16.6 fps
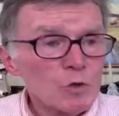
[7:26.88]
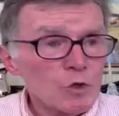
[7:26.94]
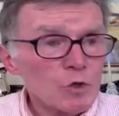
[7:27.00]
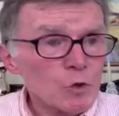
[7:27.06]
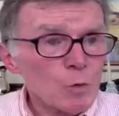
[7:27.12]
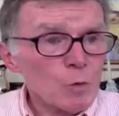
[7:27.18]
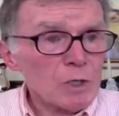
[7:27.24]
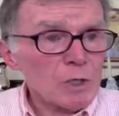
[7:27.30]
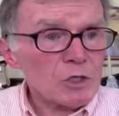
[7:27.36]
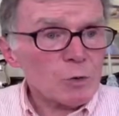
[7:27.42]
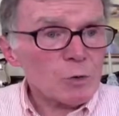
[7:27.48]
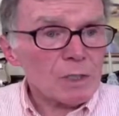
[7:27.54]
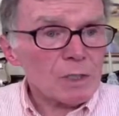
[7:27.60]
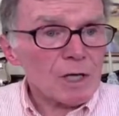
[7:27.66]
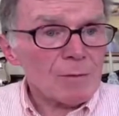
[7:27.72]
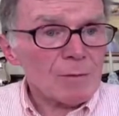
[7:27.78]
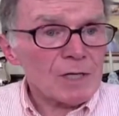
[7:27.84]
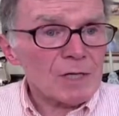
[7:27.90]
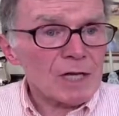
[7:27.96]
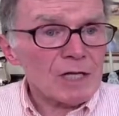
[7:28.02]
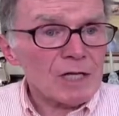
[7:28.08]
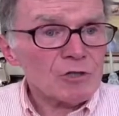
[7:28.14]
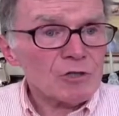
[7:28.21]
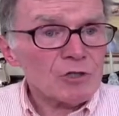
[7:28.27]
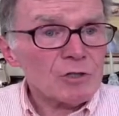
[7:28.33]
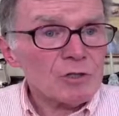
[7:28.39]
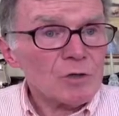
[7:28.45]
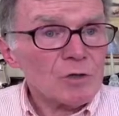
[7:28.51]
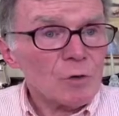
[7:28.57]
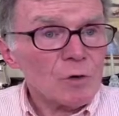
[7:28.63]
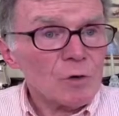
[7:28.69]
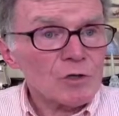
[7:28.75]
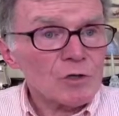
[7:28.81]
Do we do a nomination
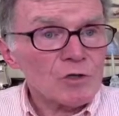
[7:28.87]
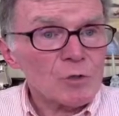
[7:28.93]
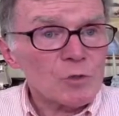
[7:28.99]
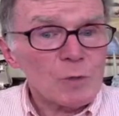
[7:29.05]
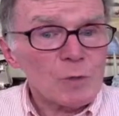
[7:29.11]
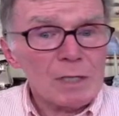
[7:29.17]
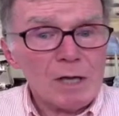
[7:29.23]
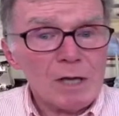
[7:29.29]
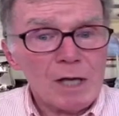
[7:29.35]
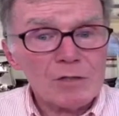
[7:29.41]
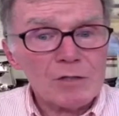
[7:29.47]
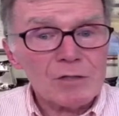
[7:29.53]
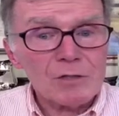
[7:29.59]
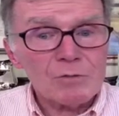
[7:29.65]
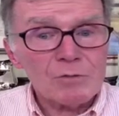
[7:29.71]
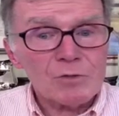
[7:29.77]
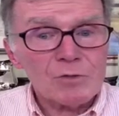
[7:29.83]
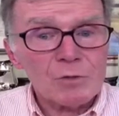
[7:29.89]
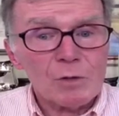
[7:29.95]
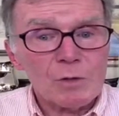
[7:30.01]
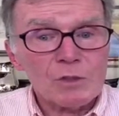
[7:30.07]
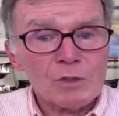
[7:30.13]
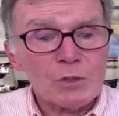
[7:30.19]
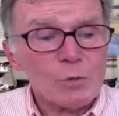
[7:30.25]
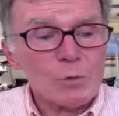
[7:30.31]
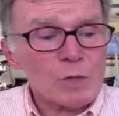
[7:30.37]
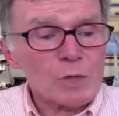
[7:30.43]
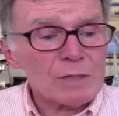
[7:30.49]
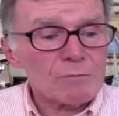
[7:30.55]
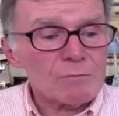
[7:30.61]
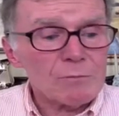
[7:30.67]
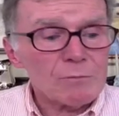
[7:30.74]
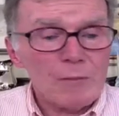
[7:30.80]
or do we not? Or do
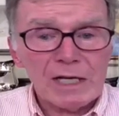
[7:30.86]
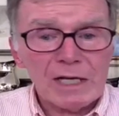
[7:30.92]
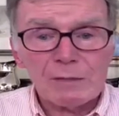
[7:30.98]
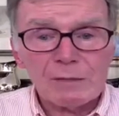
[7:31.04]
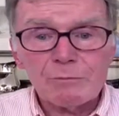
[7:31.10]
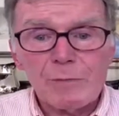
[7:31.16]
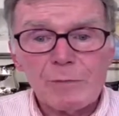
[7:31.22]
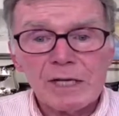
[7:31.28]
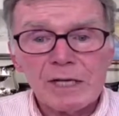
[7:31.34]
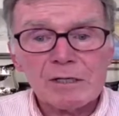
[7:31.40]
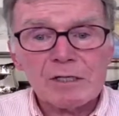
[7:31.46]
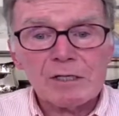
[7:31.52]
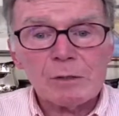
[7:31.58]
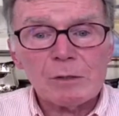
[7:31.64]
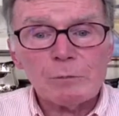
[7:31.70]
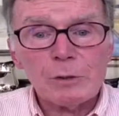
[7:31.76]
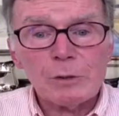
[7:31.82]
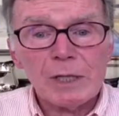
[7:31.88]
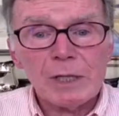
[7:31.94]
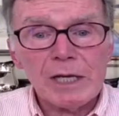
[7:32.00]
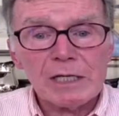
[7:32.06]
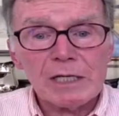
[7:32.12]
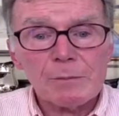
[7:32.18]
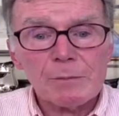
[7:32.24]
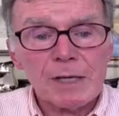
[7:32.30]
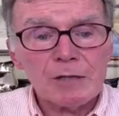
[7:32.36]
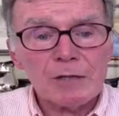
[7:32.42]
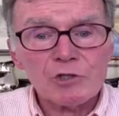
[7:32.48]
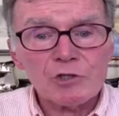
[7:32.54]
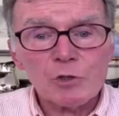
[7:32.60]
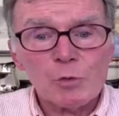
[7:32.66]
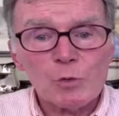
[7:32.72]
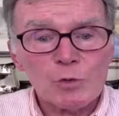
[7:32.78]
we make a complaint
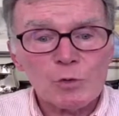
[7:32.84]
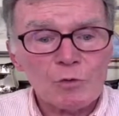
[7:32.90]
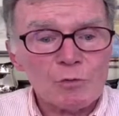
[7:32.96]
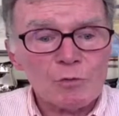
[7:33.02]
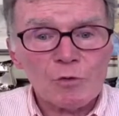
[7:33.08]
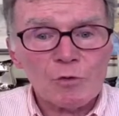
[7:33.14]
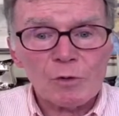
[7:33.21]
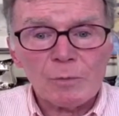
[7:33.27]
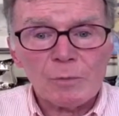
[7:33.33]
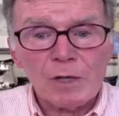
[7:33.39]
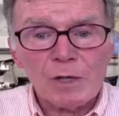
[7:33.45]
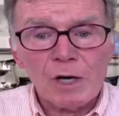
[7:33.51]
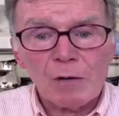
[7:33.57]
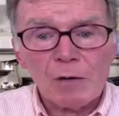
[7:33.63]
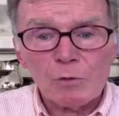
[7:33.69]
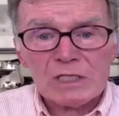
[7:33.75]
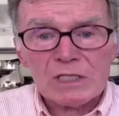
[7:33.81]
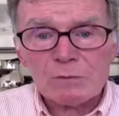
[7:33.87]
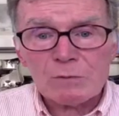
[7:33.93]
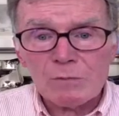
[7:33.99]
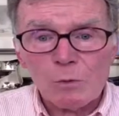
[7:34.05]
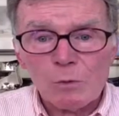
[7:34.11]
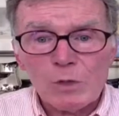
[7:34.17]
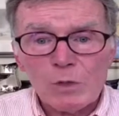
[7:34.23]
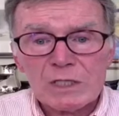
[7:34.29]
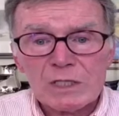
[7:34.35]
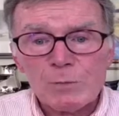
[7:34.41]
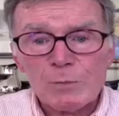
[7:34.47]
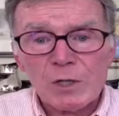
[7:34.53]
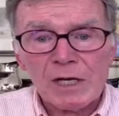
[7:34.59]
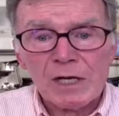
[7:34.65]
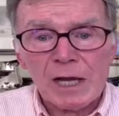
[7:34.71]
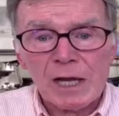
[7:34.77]
about you through the bar, the
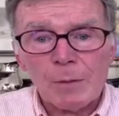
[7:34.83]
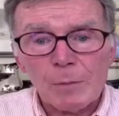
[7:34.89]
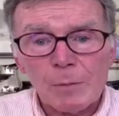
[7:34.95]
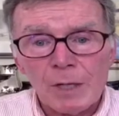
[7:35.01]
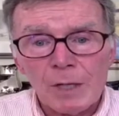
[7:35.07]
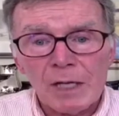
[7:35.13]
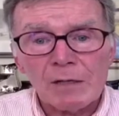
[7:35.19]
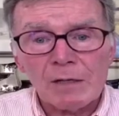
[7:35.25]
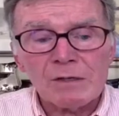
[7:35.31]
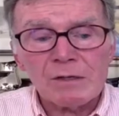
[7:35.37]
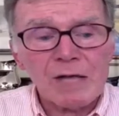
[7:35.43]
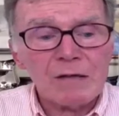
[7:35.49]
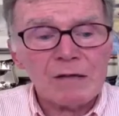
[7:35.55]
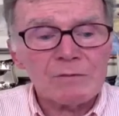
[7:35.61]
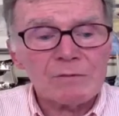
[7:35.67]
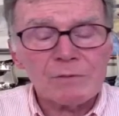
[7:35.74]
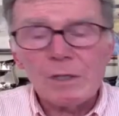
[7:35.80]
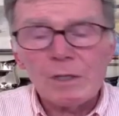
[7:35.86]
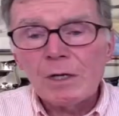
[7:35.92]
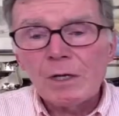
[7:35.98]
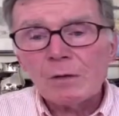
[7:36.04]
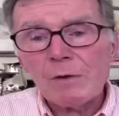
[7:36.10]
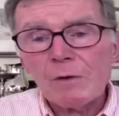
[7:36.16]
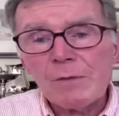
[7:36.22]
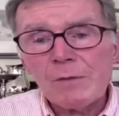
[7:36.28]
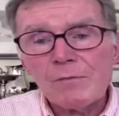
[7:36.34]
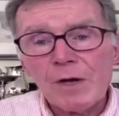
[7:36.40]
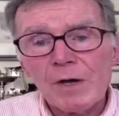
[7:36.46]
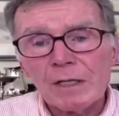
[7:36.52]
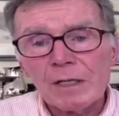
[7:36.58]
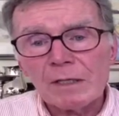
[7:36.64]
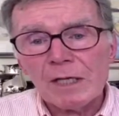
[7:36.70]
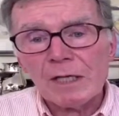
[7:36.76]
whisper campaign, a
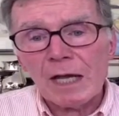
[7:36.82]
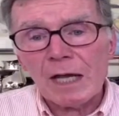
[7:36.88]
grapevine